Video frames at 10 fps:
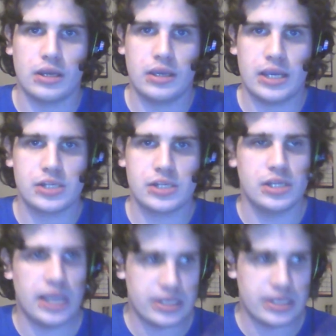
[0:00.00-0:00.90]
I actually
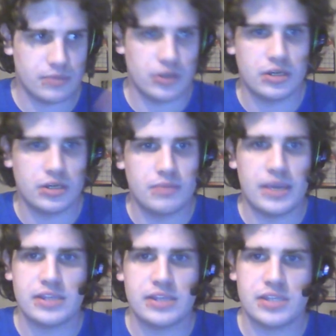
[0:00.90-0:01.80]
liked him on the
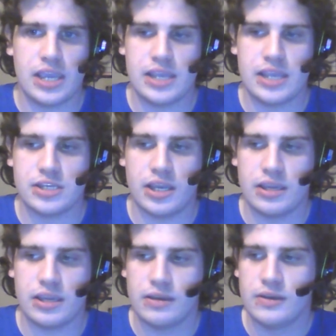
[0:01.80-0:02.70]
debate stage. I